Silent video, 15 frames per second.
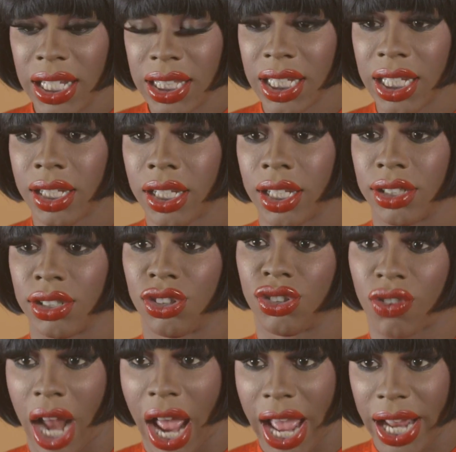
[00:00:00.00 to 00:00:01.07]
think
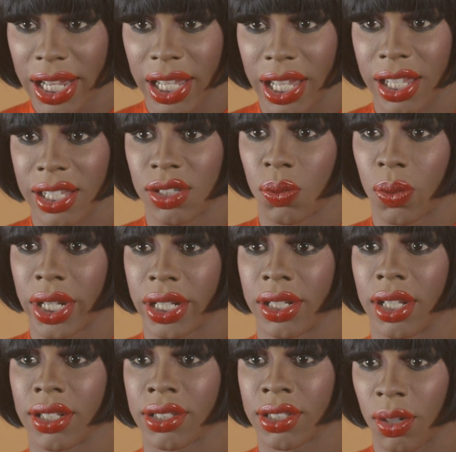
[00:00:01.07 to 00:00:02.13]
drag is when
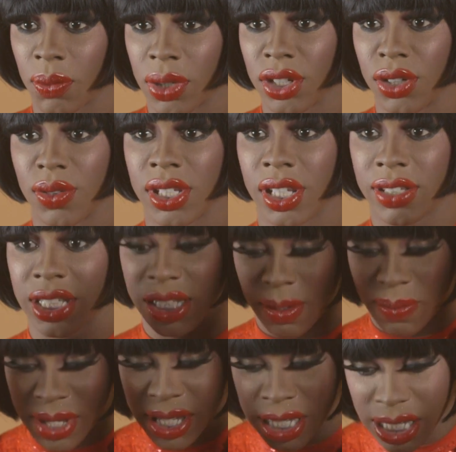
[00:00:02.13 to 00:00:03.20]
someone uses
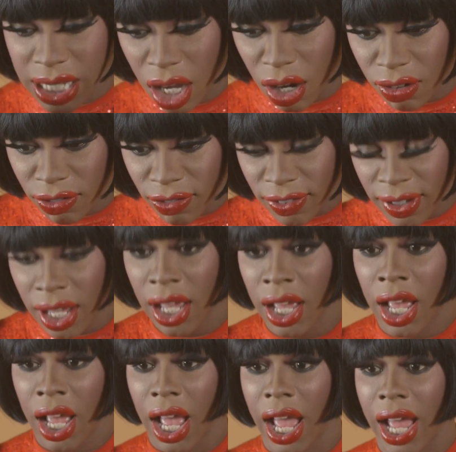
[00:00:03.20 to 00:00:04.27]
themselves
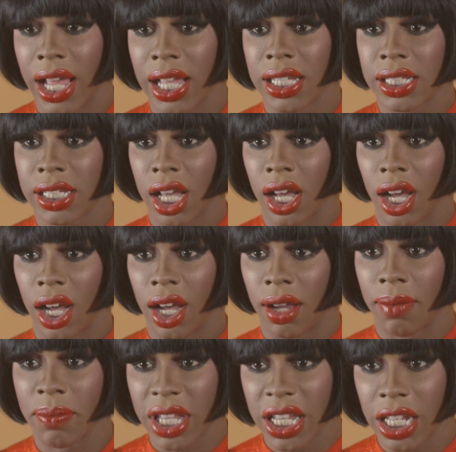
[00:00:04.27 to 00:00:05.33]
as
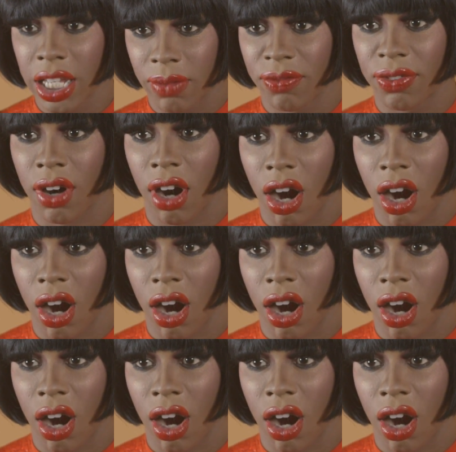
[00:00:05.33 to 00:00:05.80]
a medium for